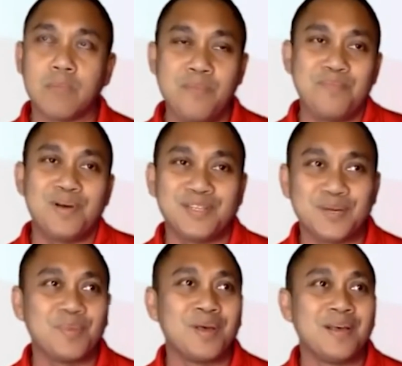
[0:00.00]

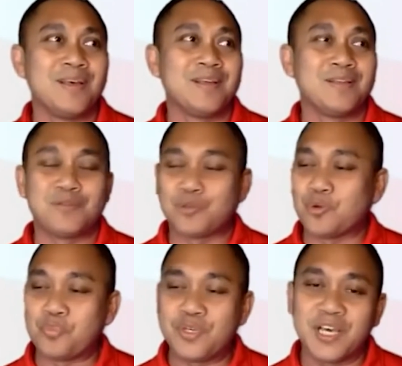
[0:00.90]
membership
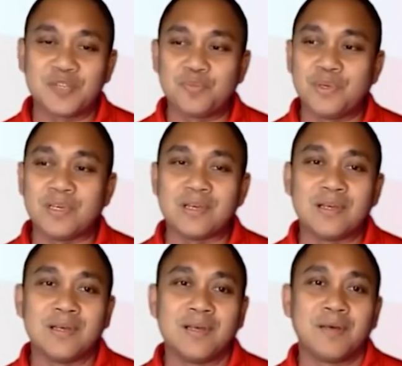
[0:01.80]
to psp
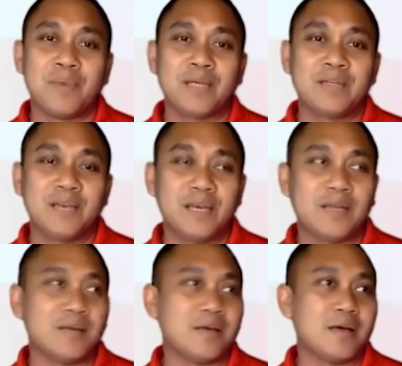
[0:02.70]
back then
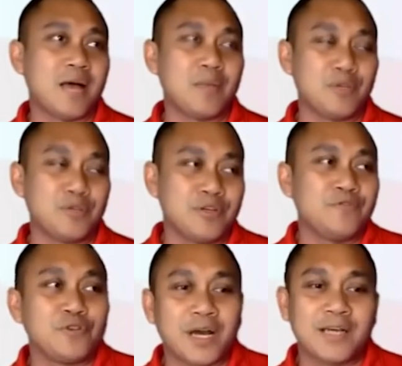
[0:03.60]
uh, i'm not sure if
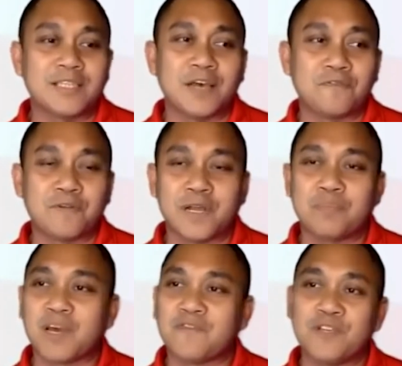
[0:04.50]
you guys have read
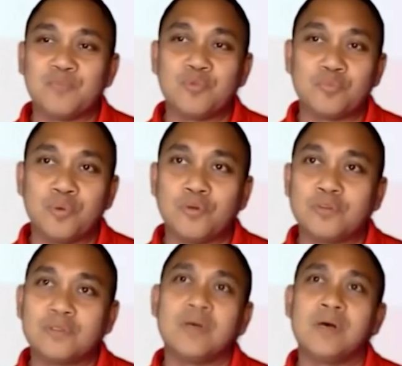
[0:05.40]
my facebook
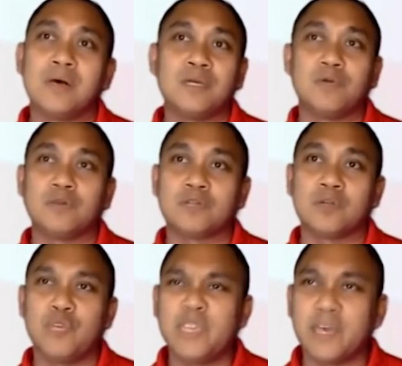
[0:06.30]
post uh, it was on
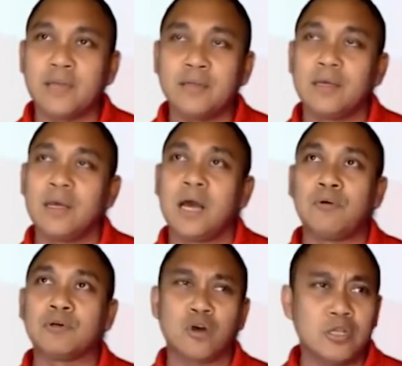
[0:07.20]
a weekend i
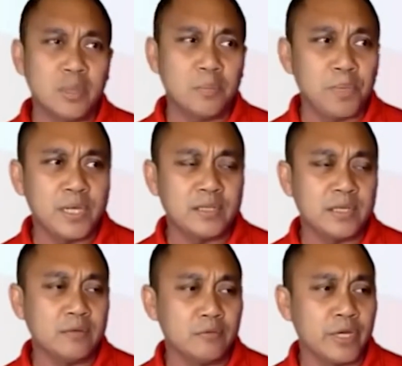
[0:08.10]
was
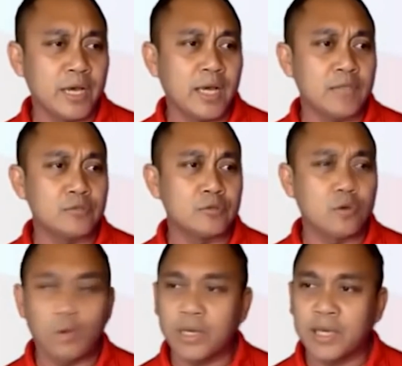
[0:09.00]
contemplating whether i should
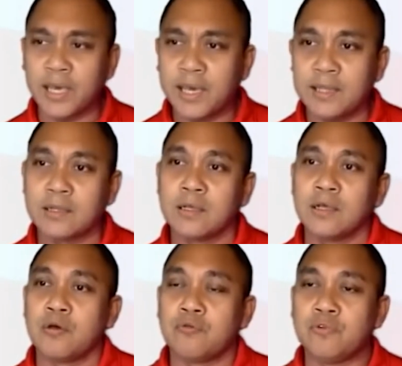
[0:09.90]
go ahead
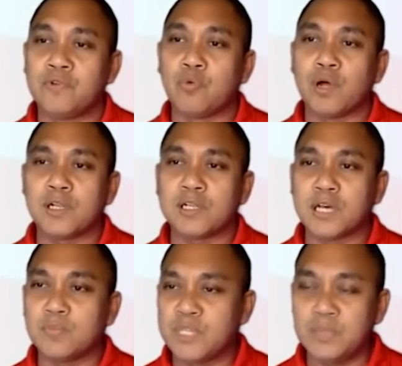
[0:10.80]
with the
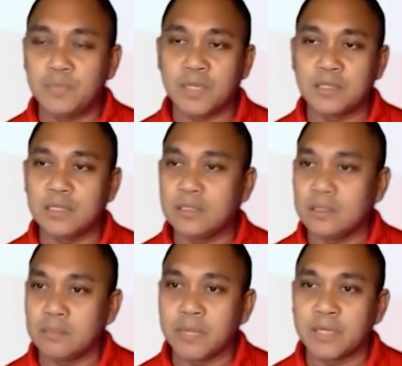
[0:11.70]
welcome tea party
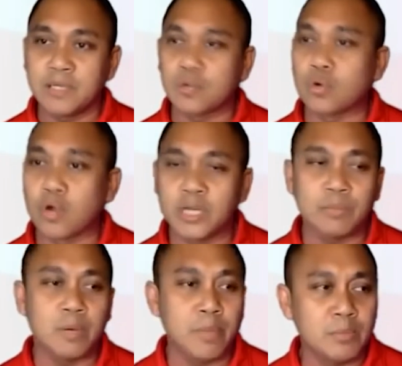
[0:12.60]
back then to collect
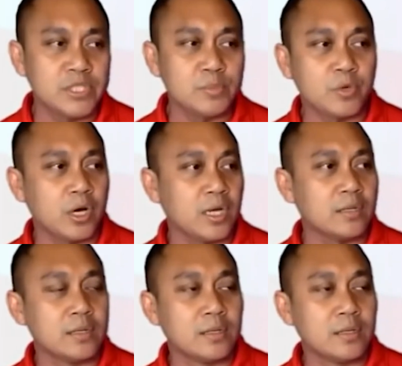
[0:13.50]
my membership card